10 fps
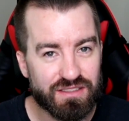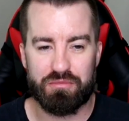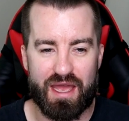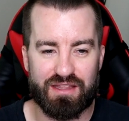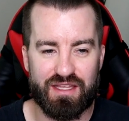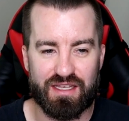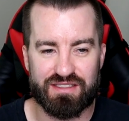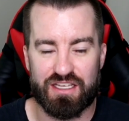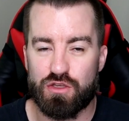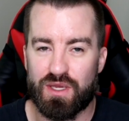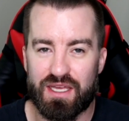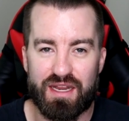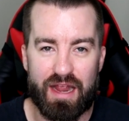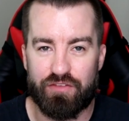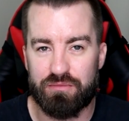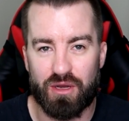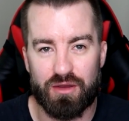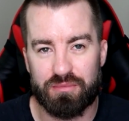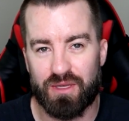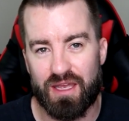The bad thing is that you hit every
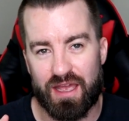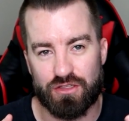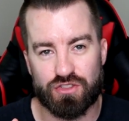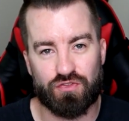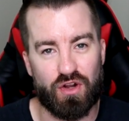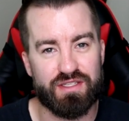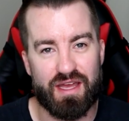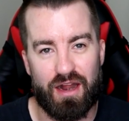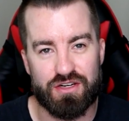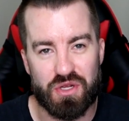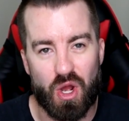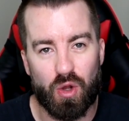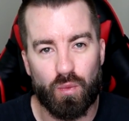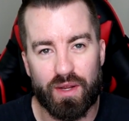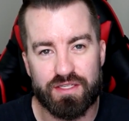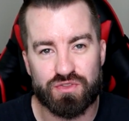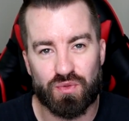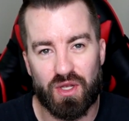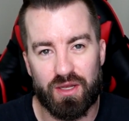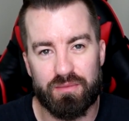bump and those front tires always
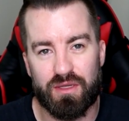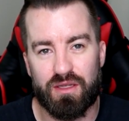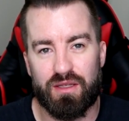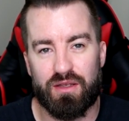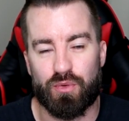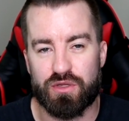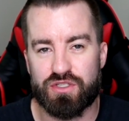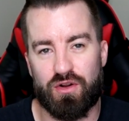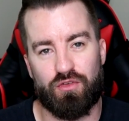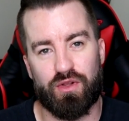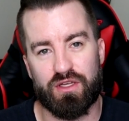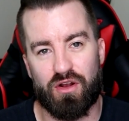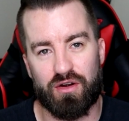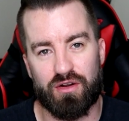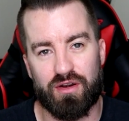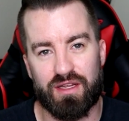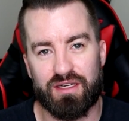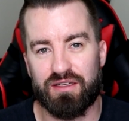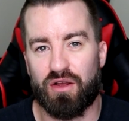rub when you turn really hard on it.